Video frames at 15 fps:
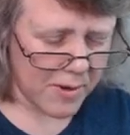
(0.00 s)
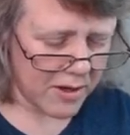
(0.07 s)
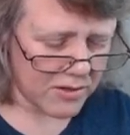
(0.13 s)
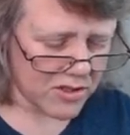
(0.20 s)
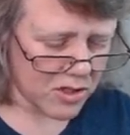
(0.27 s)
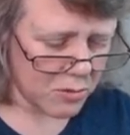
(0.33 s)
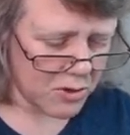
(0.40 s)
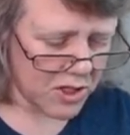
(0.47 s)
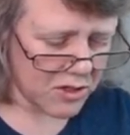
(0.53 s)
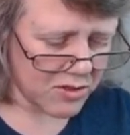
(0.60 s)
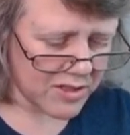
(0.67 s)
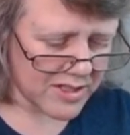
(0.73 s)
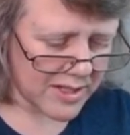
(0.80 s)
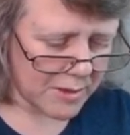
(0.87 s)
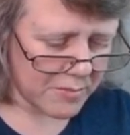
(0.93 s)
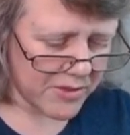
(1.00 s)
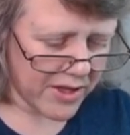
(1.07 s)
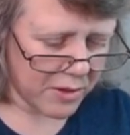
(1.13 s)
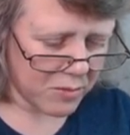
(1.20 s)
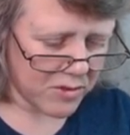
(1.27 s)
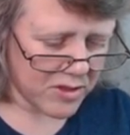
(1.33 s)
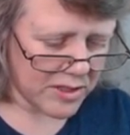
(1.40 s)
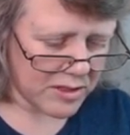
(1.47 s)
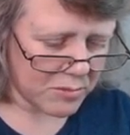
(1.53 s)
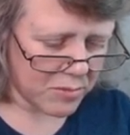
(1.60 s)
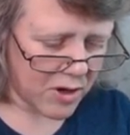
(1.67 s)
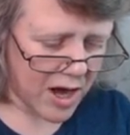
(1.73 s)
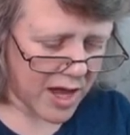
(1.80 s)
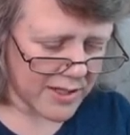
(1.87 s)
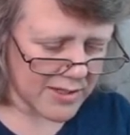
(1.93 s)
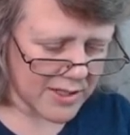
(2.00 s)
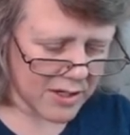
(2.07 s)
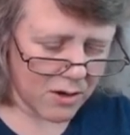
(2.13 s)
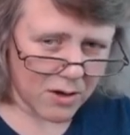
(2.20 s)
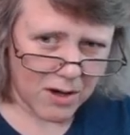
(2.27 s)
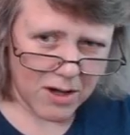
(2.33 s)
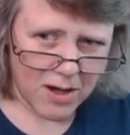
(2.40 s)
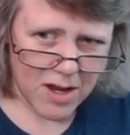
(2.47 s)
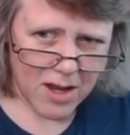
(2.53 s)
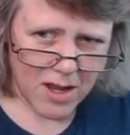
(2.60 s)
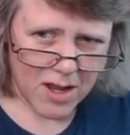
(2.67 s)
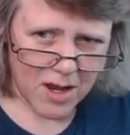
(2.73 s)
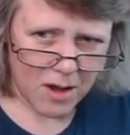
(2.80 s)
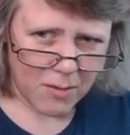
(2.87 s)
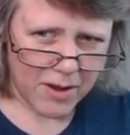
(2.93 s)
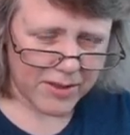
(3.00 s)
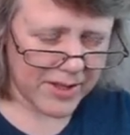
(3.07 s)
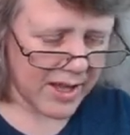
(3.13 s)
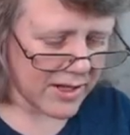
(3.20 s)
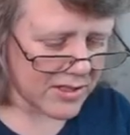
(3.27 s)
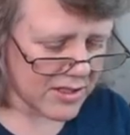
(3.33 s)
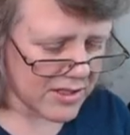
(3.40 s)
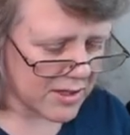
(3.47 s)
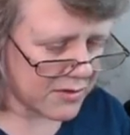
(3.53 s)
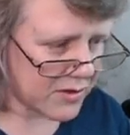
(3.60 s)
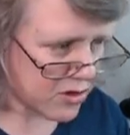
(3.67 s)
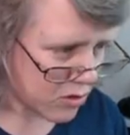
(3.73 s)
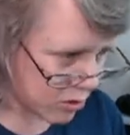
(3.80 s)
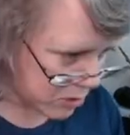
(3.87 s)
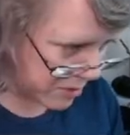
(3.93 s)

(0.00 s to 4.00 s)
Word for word: out so that we could do the same thing with the bronze here around the edges of the shoulder